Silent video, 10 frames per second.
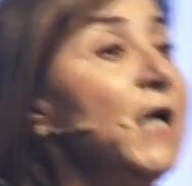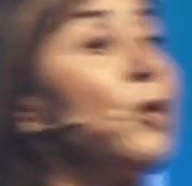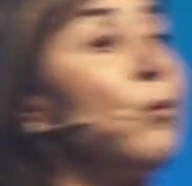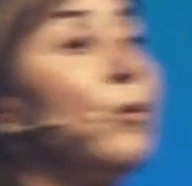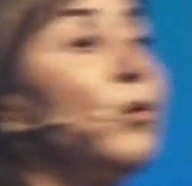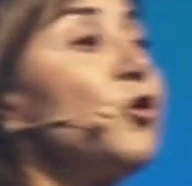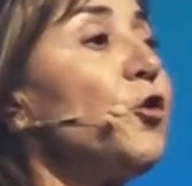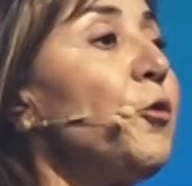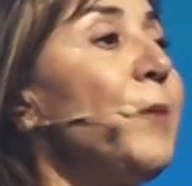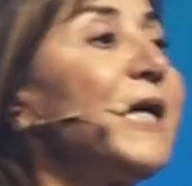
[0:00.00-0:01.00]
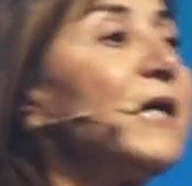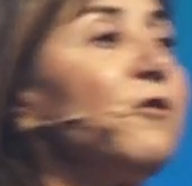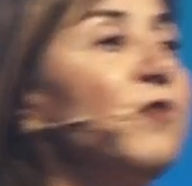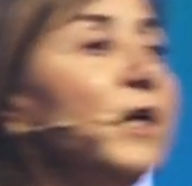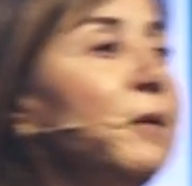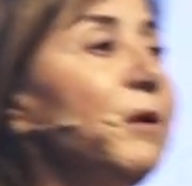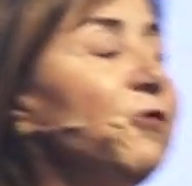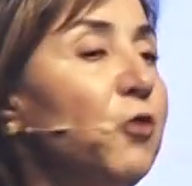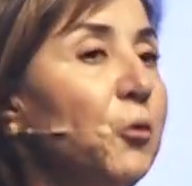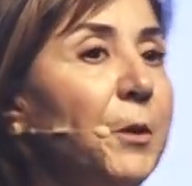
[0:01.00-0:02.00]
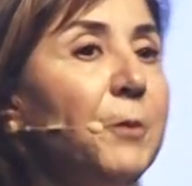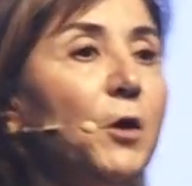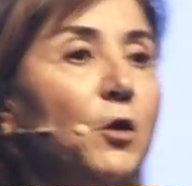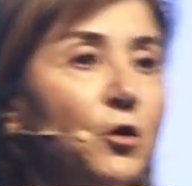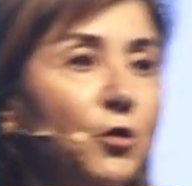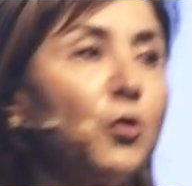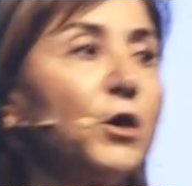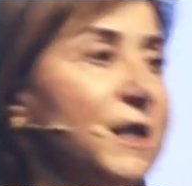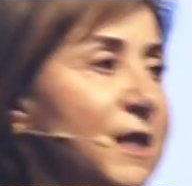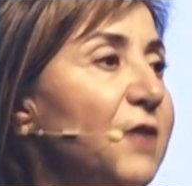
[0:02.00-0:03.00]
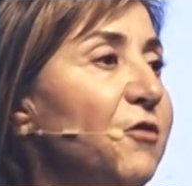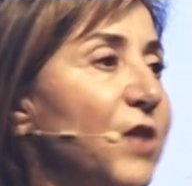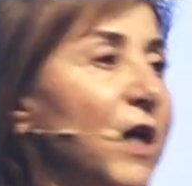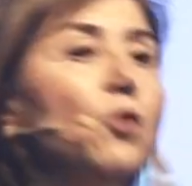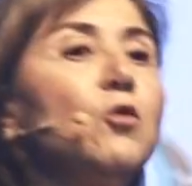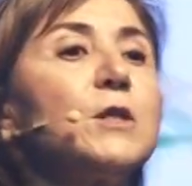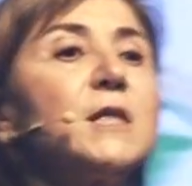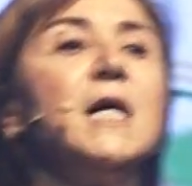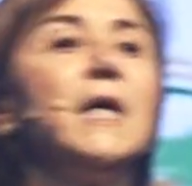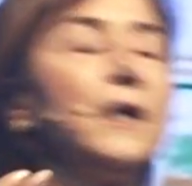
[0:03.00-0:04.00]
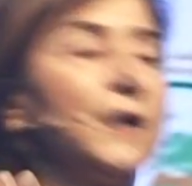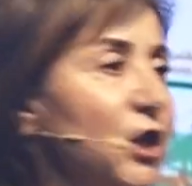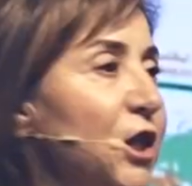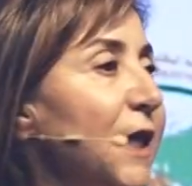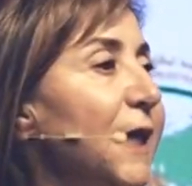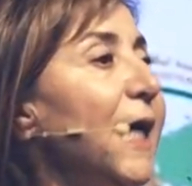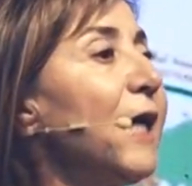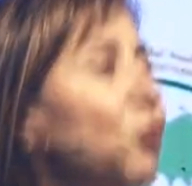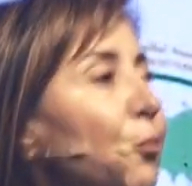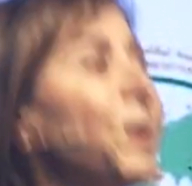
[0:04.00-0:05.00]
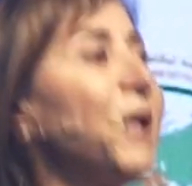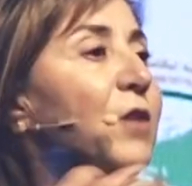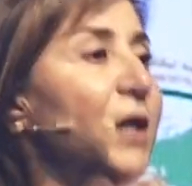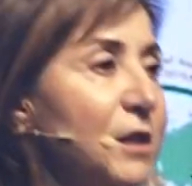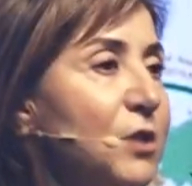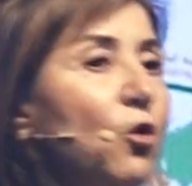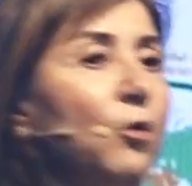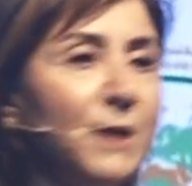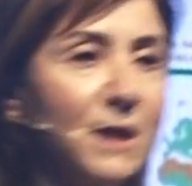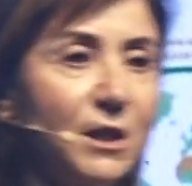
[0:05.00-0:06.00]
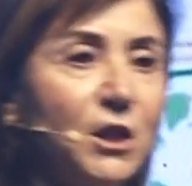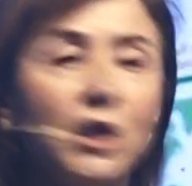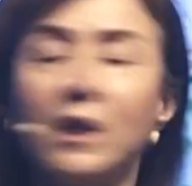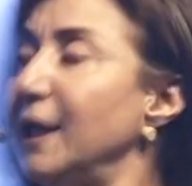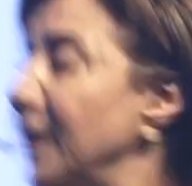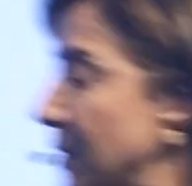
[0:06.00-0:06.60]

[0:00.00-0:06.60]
We wanted to make it available for people to receive the loans digitally and to pay the installments digitally.